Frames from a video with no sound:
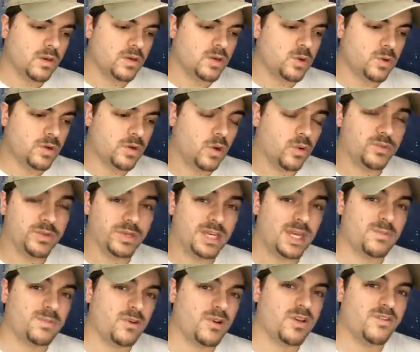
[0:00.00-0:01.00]
You would only
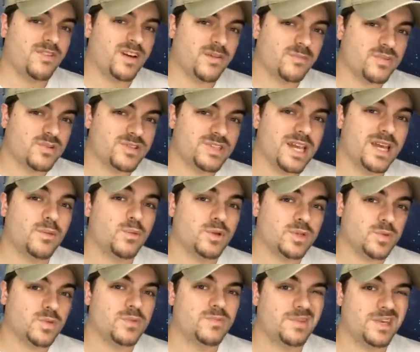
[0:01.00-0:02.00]
keep 35%,
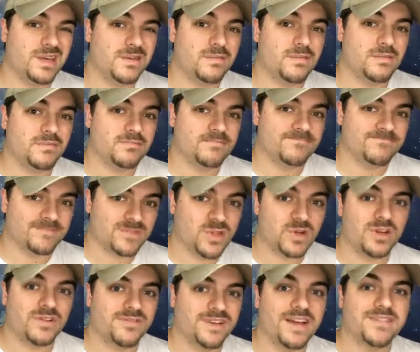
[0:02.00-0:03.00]
which would be
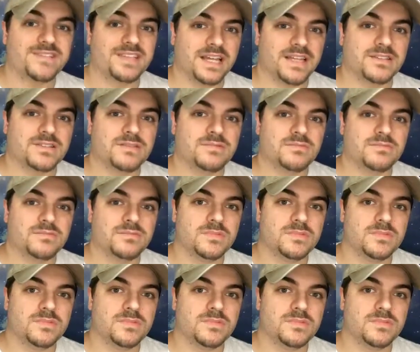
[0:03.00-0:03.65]
35 cents.